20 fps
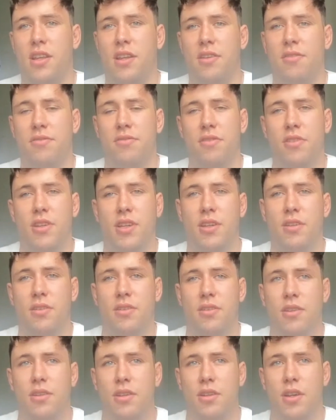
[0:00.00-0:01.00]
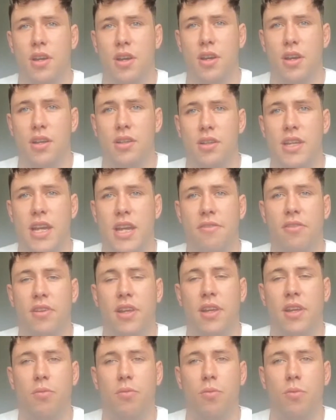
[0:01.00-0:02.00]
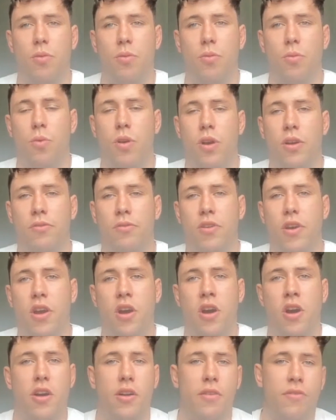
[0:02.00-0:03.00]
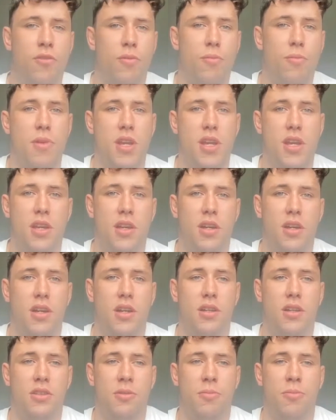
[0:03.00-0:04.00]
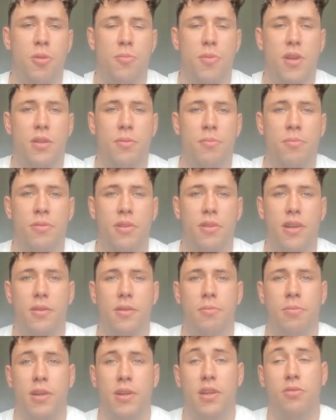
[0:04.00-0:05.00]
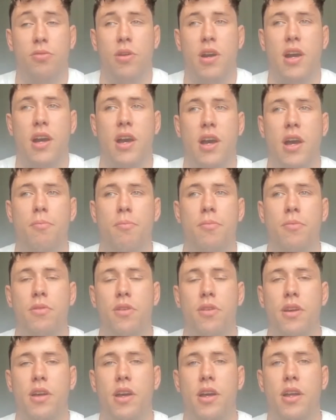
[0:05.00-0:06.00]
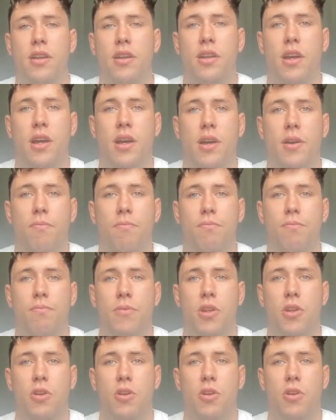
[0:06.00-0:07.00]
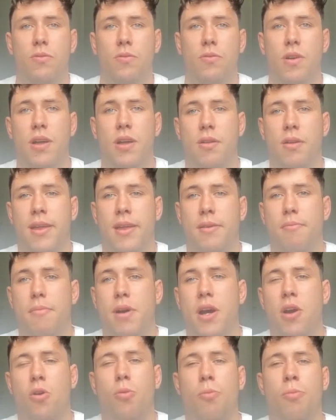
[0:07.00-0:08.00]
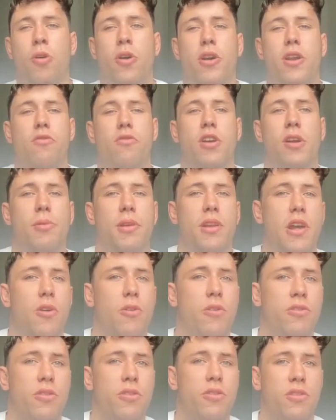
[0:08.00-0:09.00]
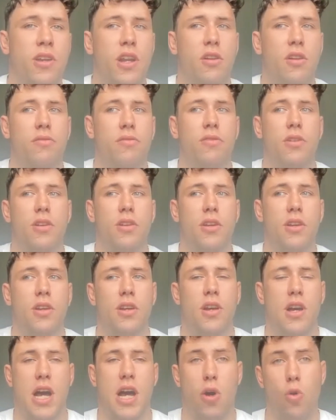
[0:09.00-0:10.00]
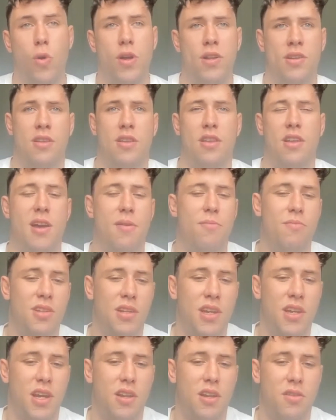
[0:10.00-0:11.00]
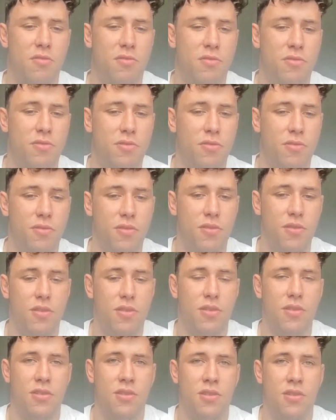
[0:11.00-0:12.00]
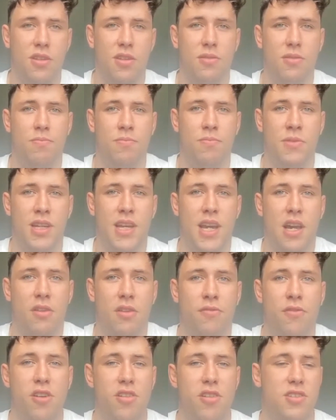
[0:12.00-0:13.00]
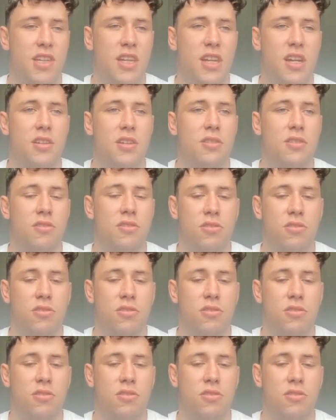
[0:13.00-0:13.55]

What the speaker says: They've like definitely worked very hard for me and to put me in the place where I am. And I think my whole point in rugby now is just I owe it to them to get as far as I can.